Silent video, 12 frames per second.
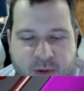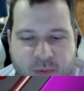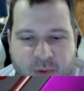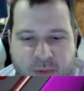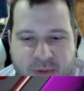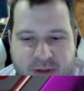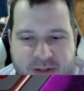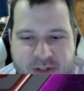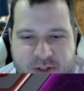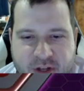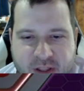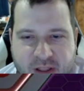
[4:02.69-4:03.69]
Wasn't paying
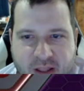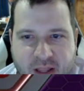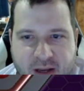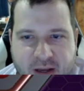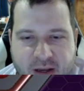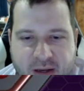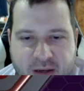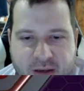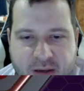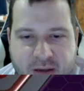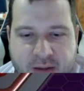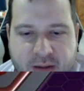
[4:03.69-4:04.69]
attention to the clock.
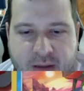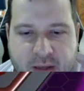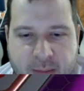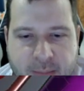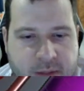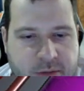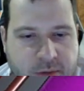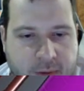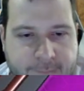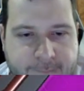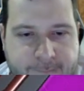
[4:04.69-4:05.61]
But it's okay.